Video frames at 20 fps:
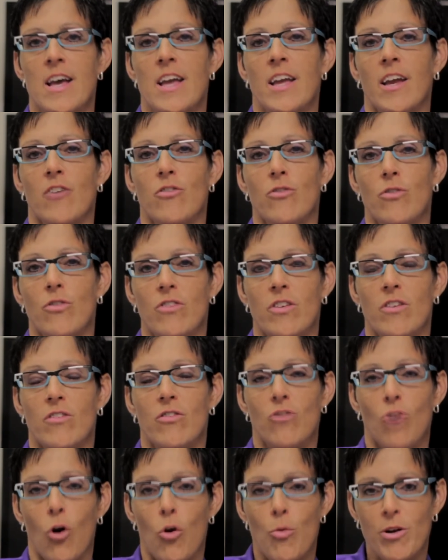because you see
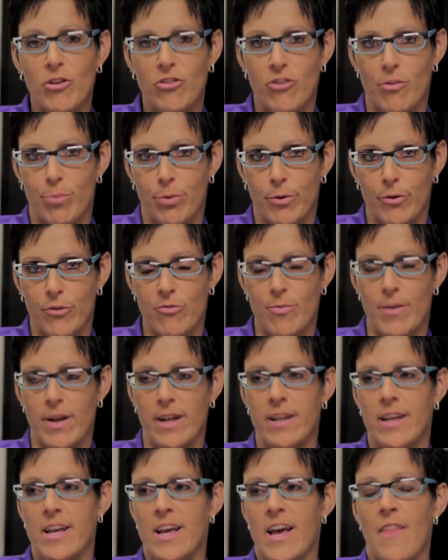so much
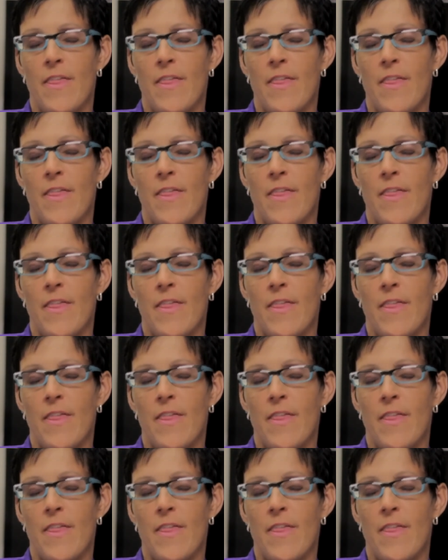improvement.